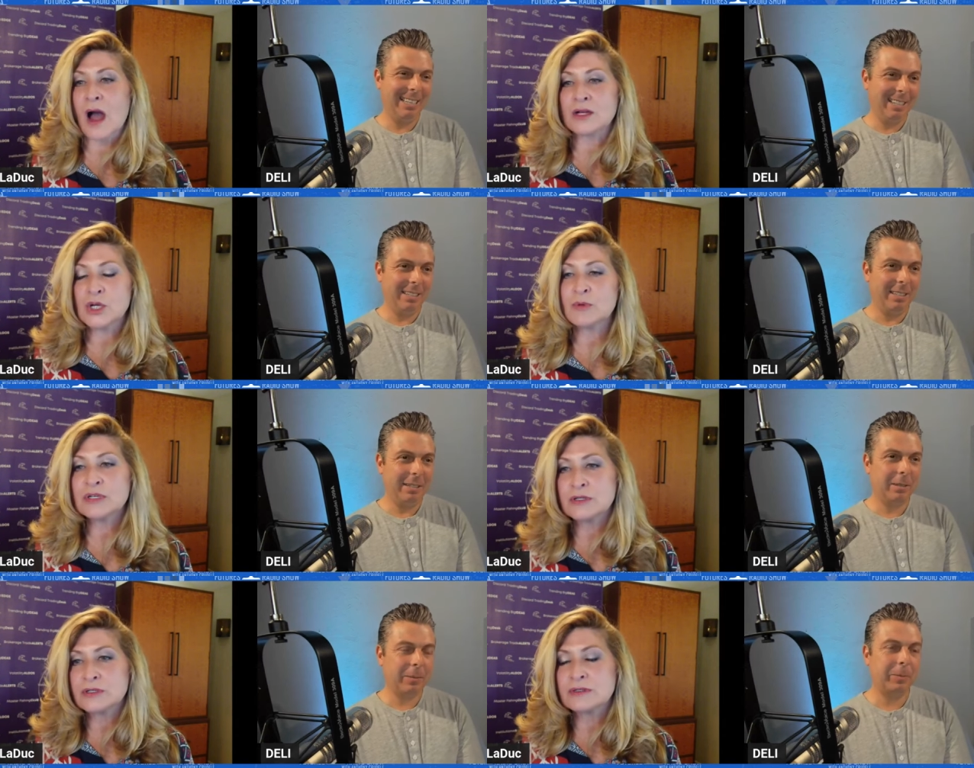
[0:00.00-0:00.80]
Speaker 1: October
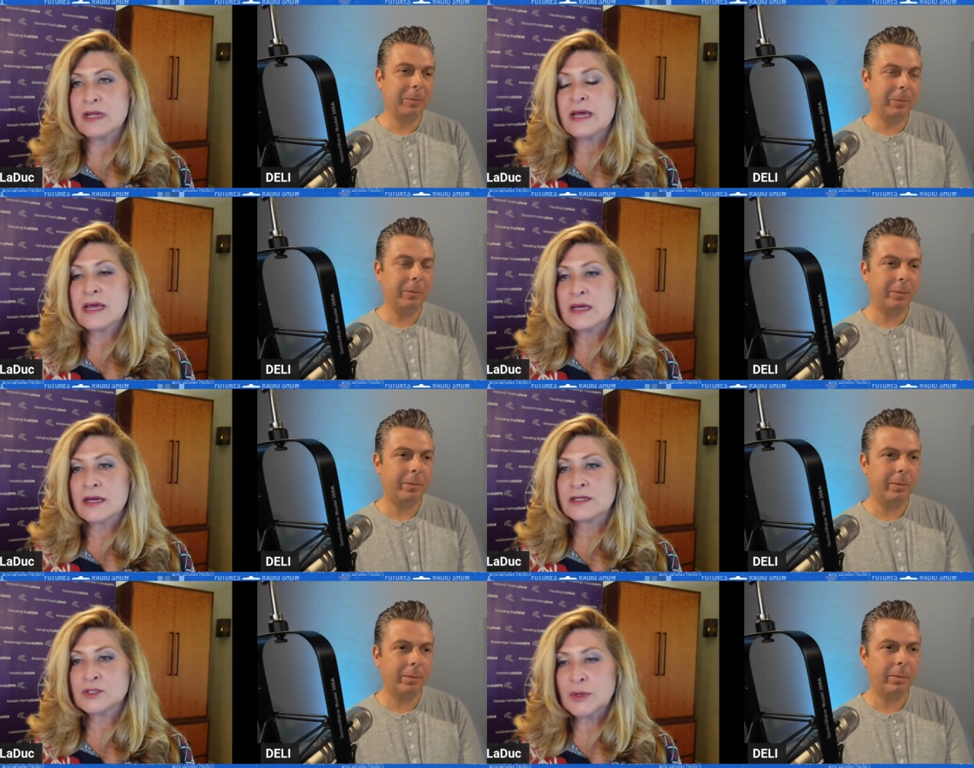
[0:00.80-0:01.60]

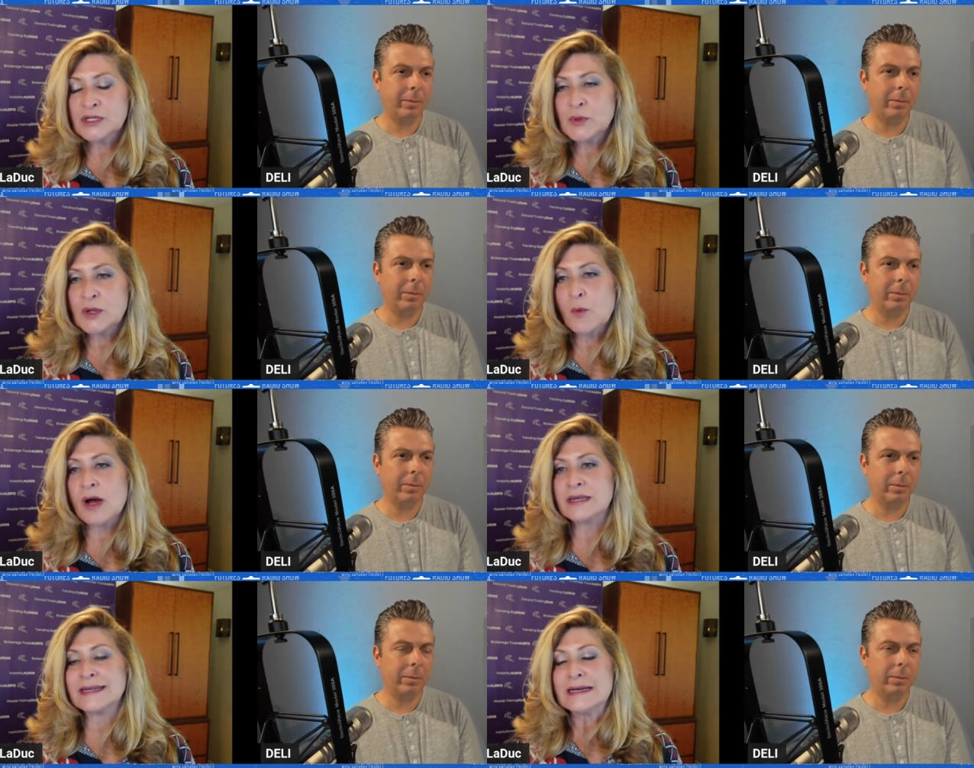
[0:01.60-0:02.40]
twenty
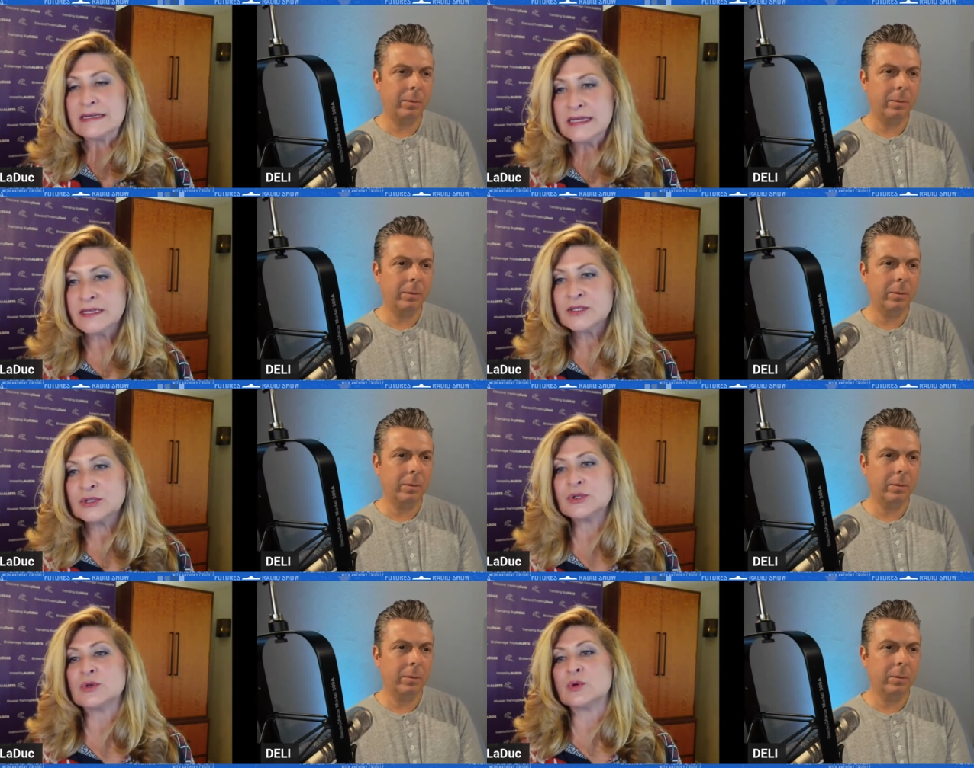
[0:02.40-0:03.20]
twenty-one
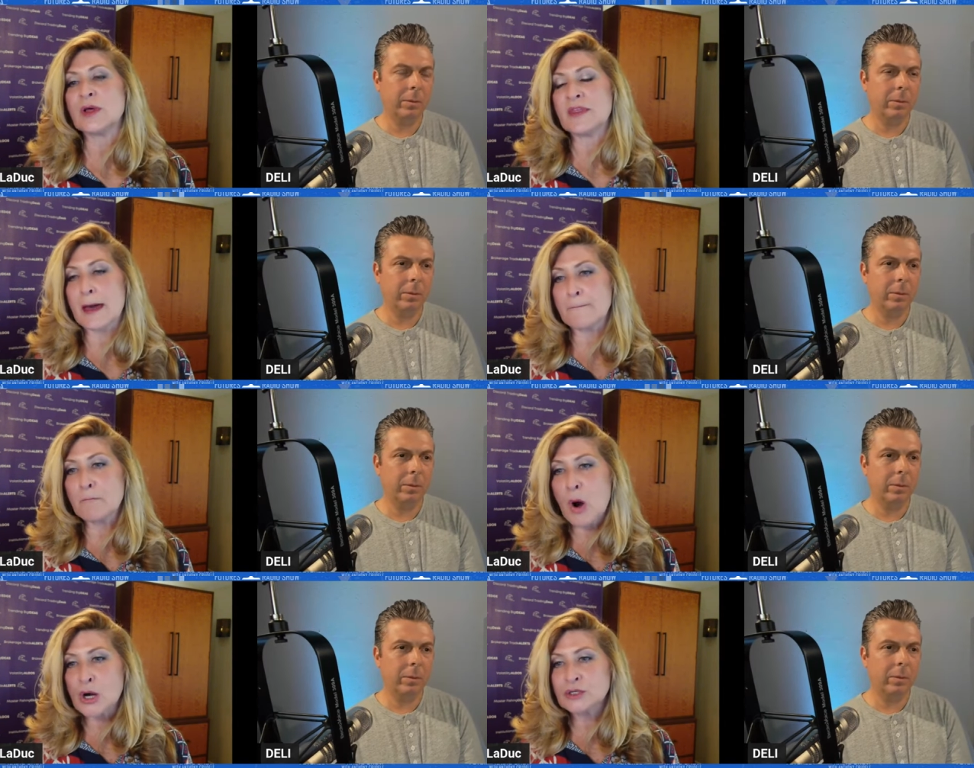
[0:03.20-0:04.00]
into that
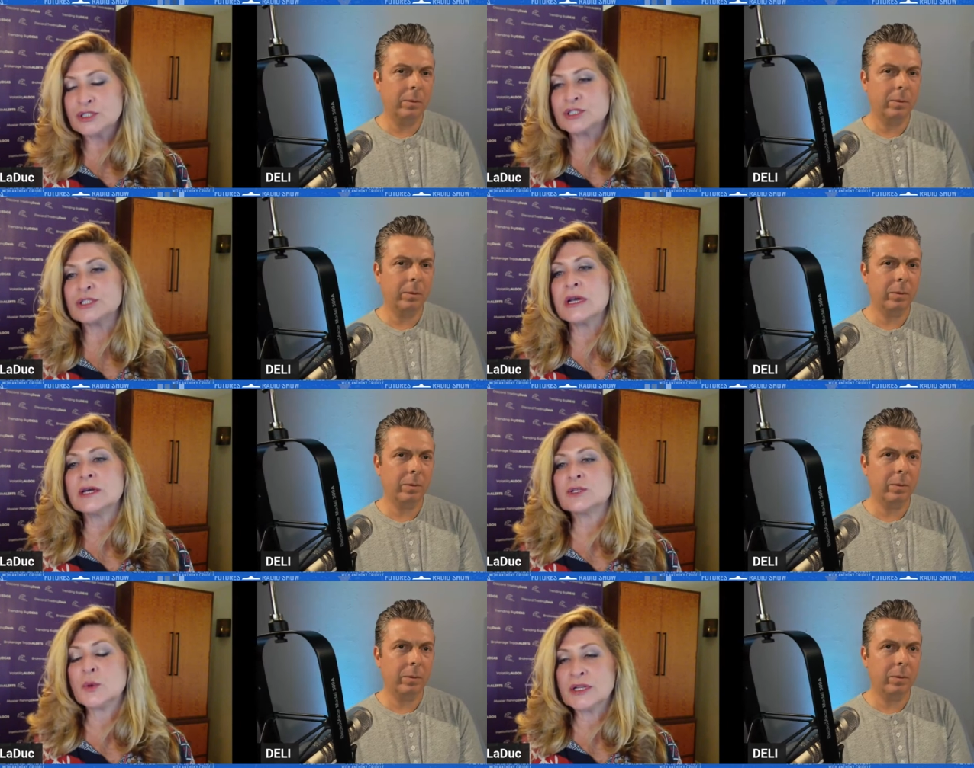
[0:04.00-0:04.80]
March
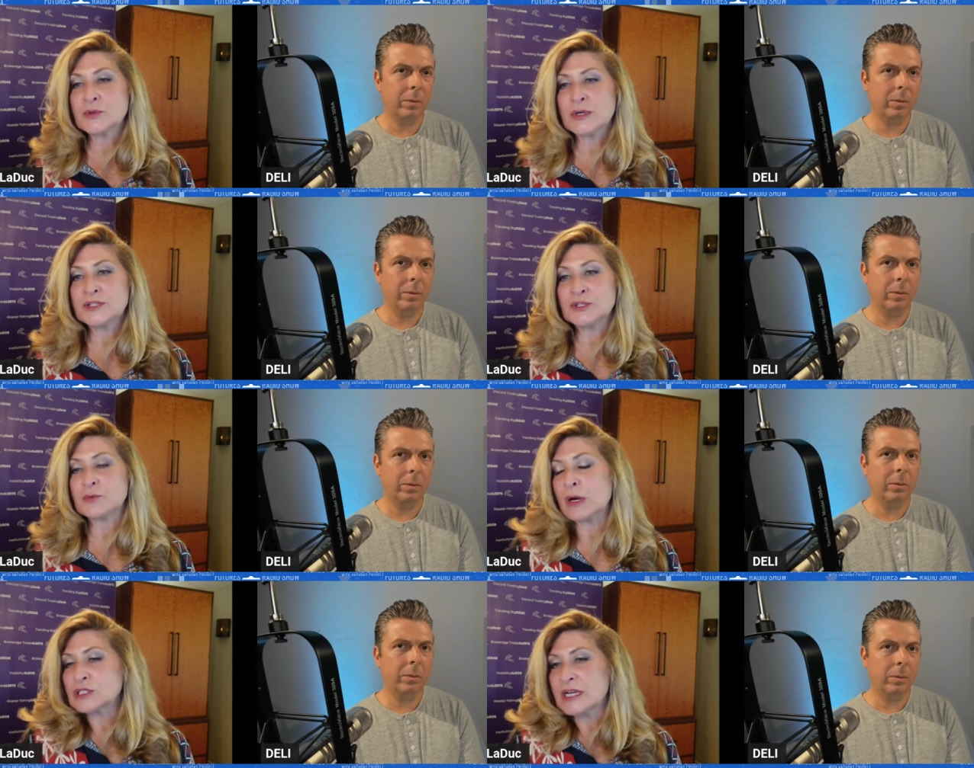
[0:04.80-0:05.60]
twenty twenty-two,
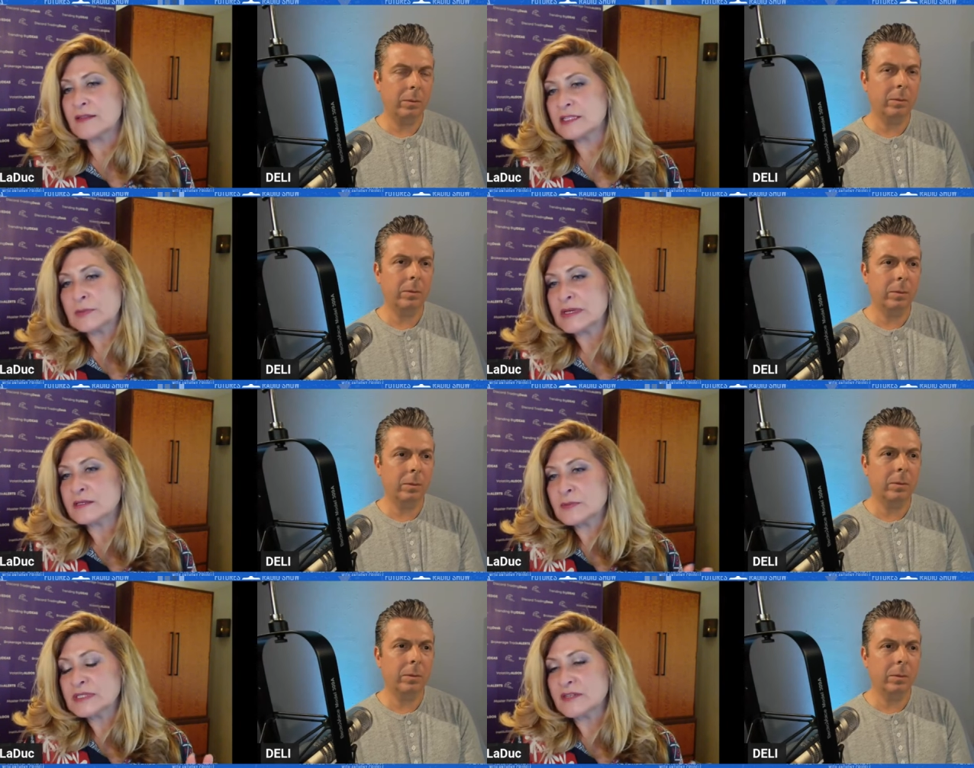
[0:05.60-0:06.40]
March eighth to be
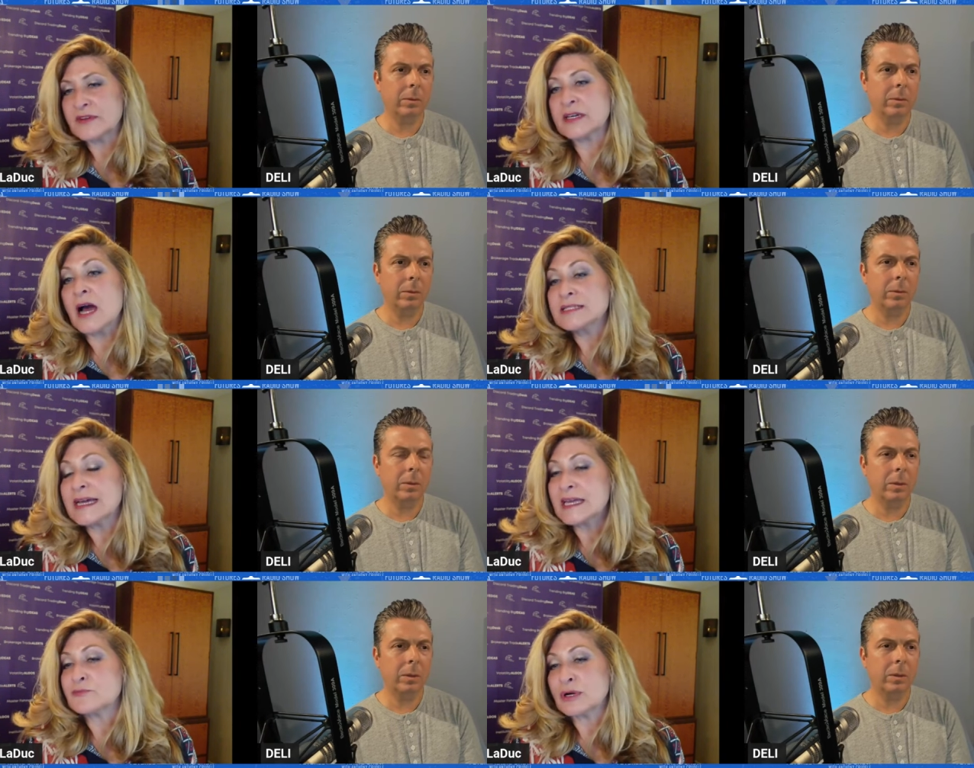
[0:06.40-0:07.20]
specific, because I
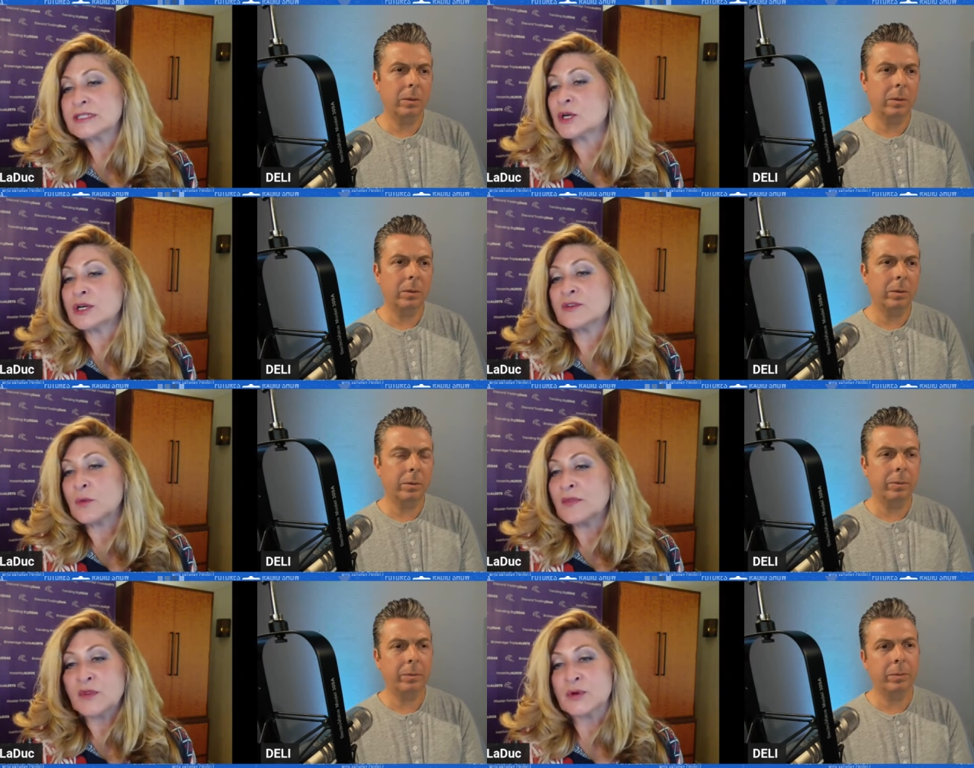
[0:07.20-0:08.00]
had a price target of
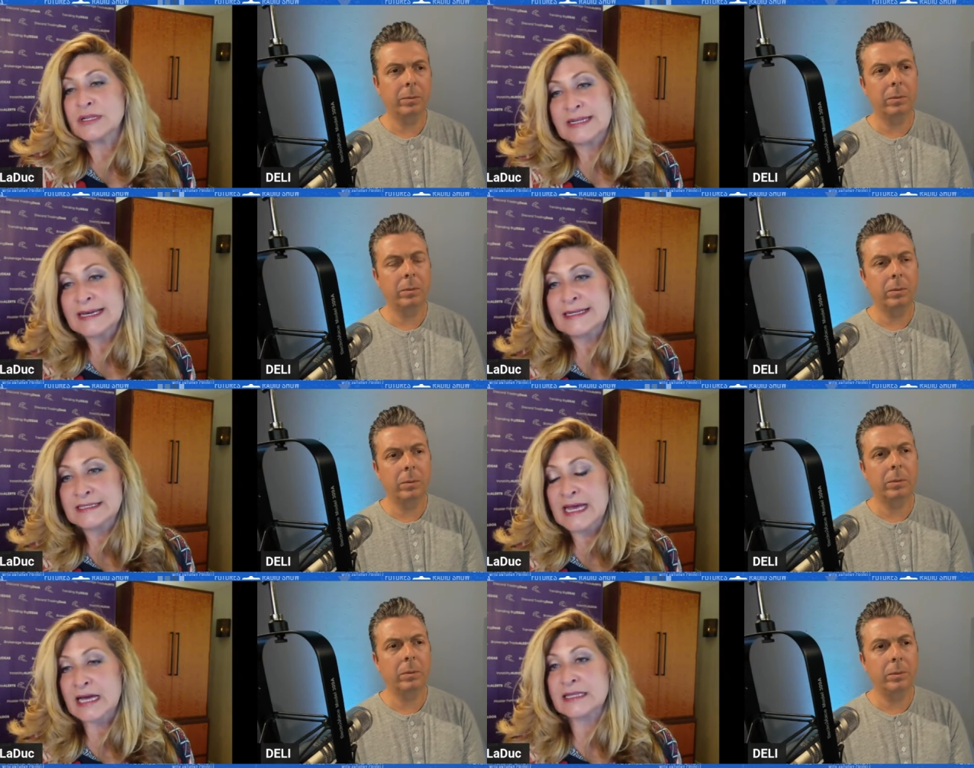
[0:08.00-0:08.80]
one thirty and it hit
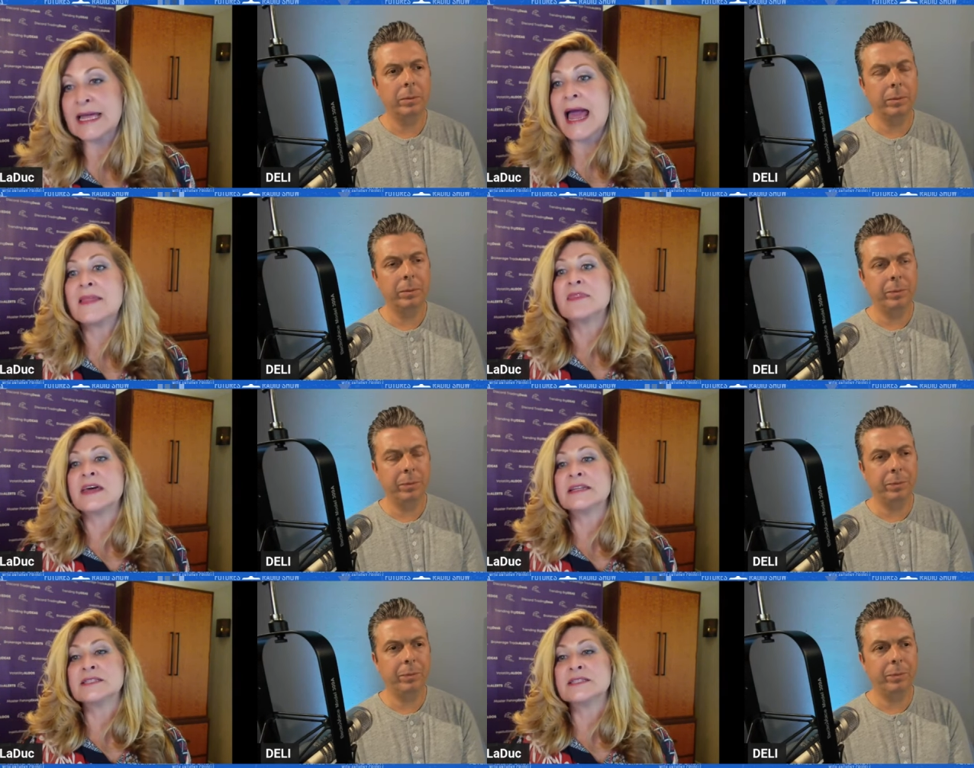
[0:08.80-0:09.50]
exactly. And then it